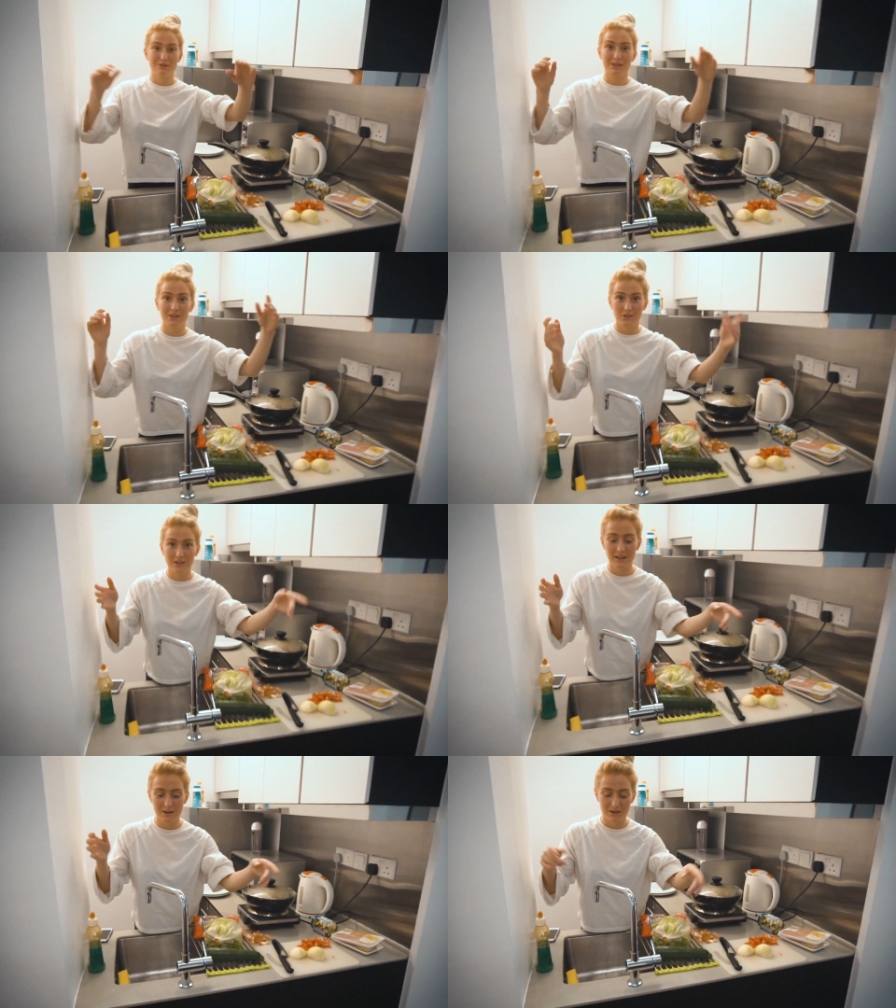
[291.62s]
we've been
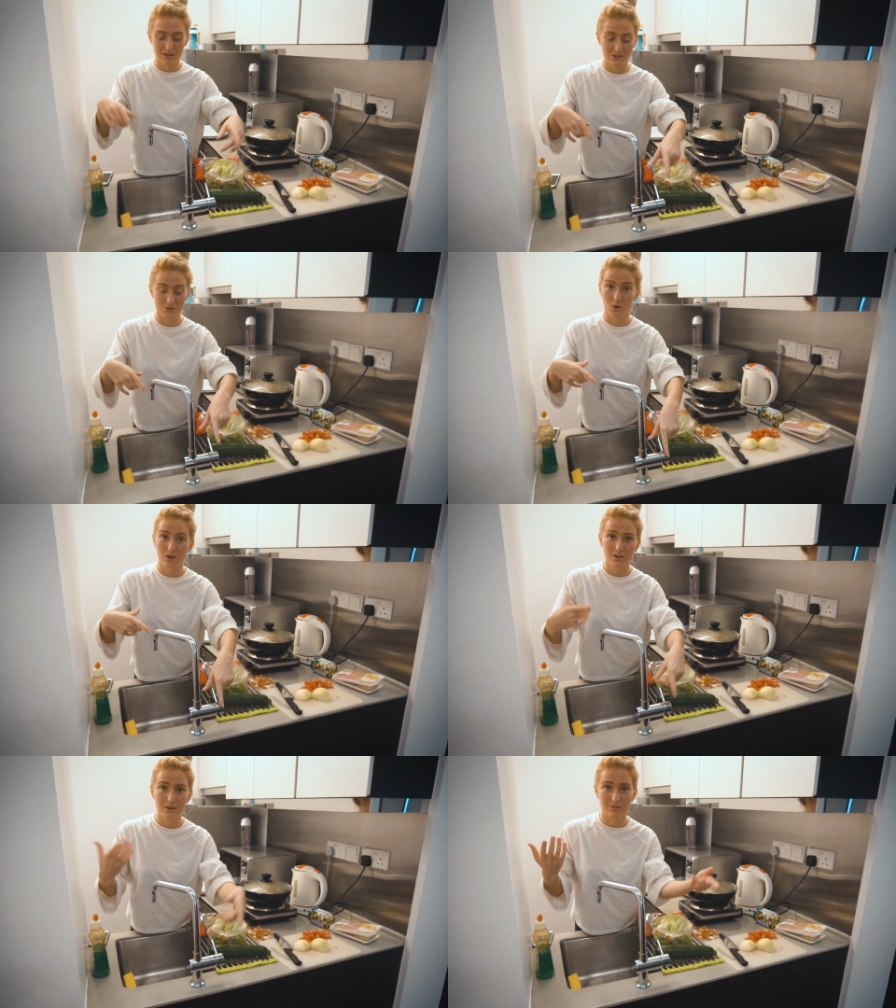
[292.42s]
googling about this
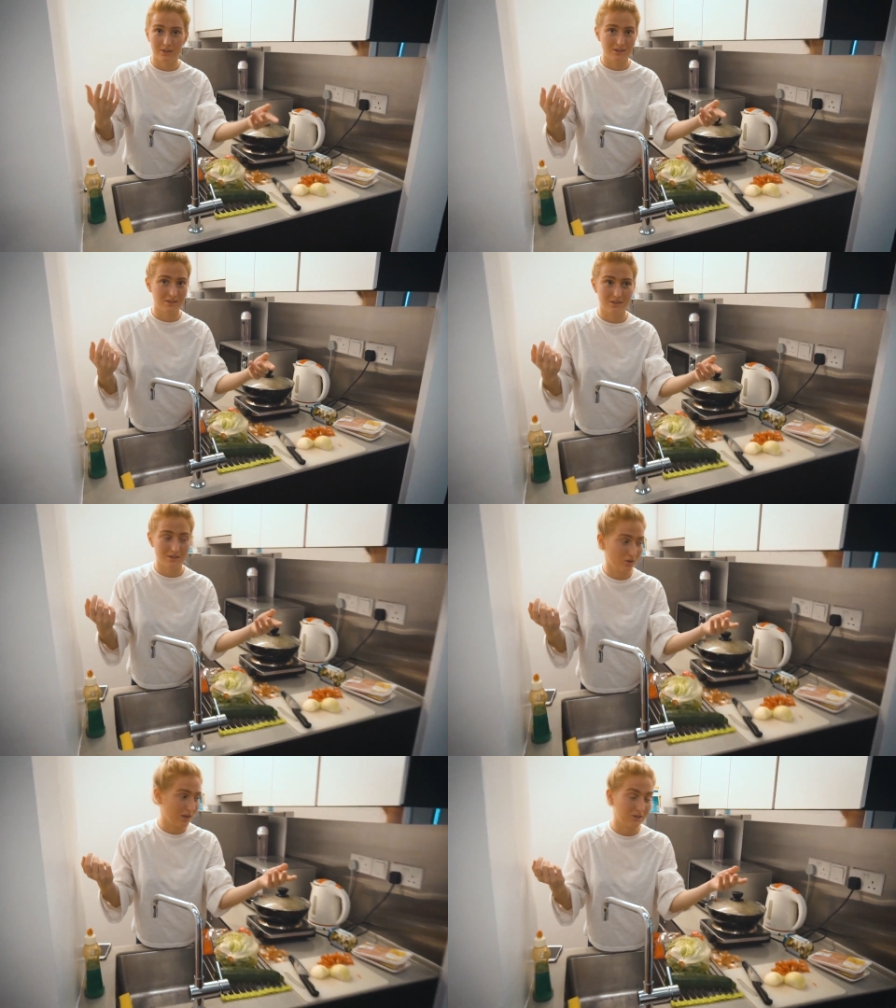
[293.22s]
water, if it's
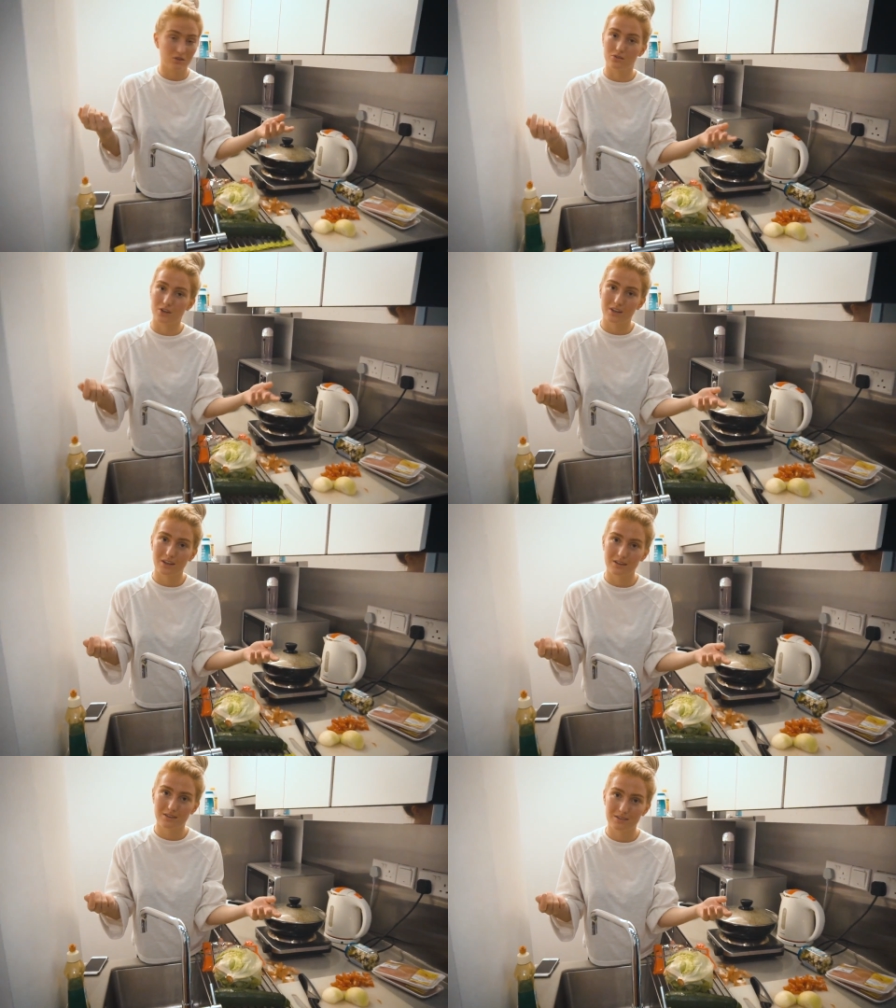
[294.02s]
okay to drink
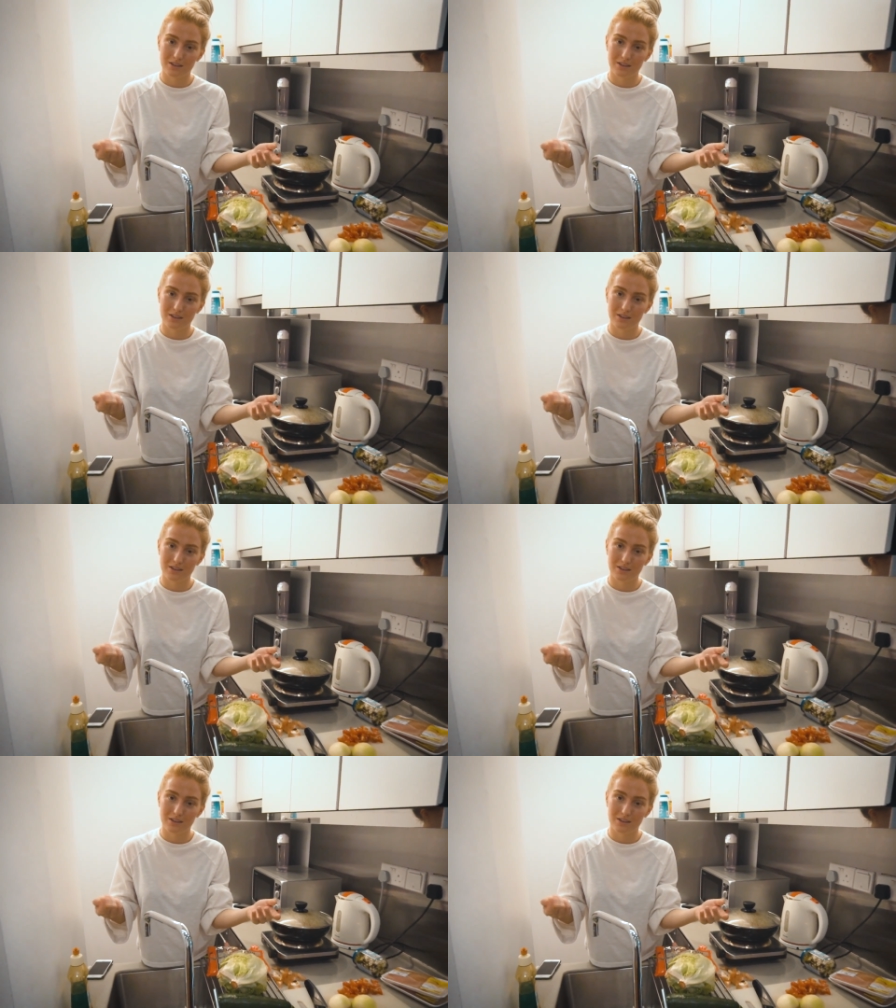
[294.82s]
it